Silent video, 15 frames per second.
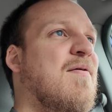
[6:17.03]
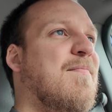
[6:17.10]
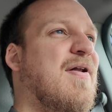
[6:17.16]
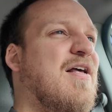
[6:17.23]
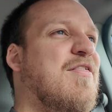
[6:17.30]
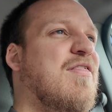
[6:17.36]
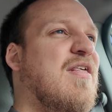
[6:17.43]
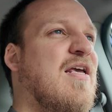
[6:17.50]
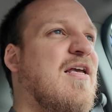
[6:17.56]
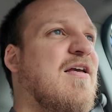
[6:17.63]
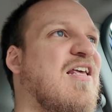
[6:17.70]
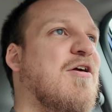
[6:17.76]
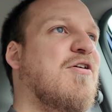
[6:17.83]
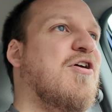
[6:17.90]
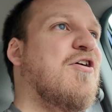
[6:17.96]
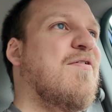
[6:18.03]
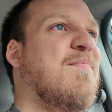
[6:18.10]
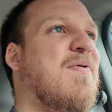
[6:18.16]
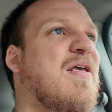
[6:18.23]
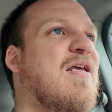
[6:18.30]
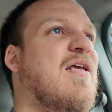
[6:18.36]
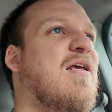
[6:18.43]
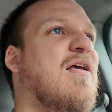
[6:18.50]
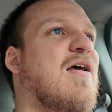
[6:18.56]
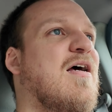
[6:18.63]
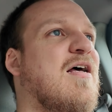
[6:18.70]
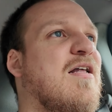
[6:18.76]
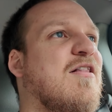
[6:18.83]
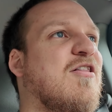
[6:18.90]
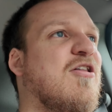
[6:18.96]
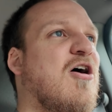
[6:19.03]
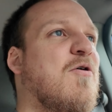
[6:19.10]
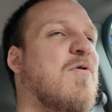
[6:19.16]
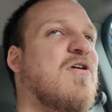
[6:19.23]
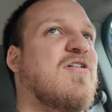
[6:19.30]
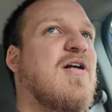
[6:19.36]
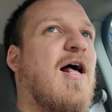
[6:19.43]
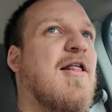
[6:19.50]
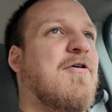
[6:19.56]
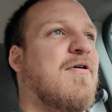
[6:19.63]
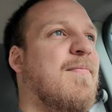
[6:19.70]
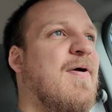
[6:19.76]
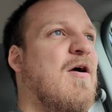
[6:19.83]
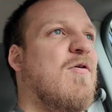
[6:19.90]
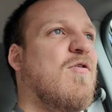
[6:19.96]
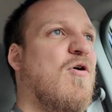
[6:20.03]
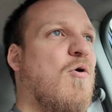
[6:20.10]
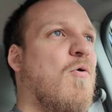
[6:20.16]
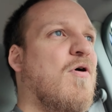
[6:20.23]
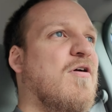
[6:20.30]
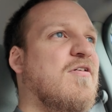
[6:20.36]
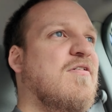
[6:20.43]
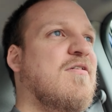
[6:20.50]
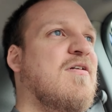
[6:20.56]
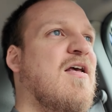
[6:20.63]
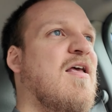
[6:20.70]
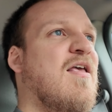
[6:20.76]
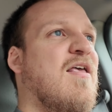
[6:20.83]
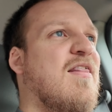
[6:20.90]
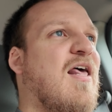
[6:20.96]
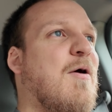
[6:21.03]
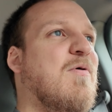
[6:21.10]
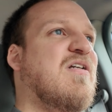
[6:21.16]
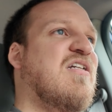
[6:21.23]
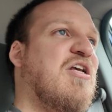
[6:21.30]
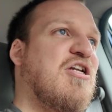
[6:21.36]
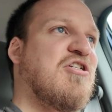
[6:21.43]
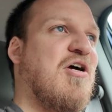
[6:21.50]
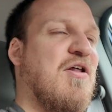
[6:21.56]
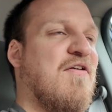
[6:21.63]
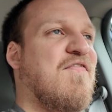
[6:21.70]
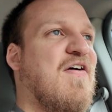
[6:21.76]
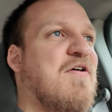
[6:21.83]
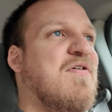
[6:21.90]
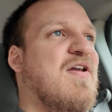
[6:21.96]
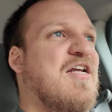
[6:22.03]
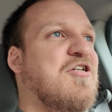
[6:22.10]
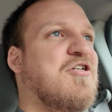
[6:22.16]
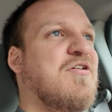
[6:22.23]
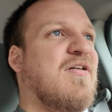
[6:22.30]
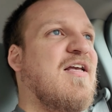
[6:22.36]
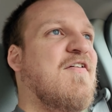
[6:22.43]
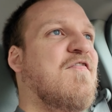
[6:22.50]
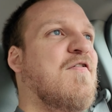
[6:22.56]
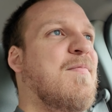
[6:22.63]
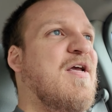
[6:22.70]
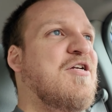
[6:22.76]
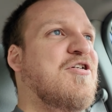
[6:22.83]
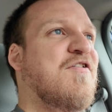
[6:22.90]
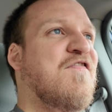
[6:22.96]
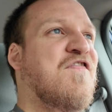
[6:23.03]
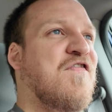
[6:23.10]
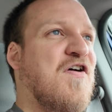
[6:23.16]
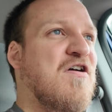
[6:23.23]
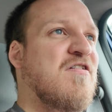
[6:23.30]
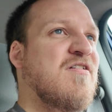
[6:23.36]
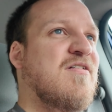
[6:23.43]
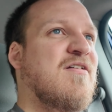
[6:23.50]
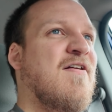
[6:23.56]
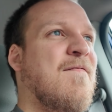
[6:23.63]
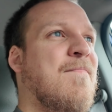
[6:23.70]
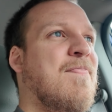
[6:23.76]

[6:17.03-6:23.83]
but I think there could be a lower dollar amount course that would teach all the foundational information first.